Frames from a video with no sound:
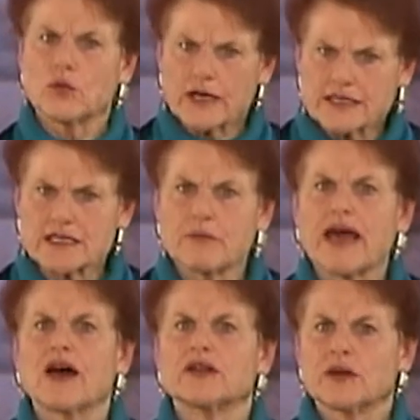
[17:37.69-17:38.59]
what it's
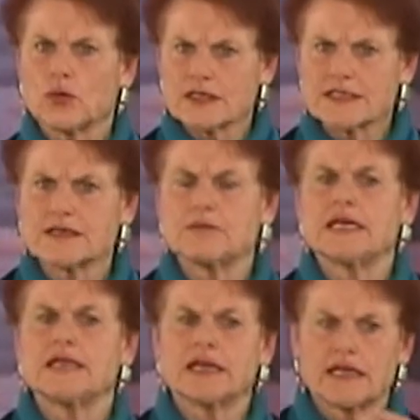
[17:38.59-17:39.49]
about and what's the meaning.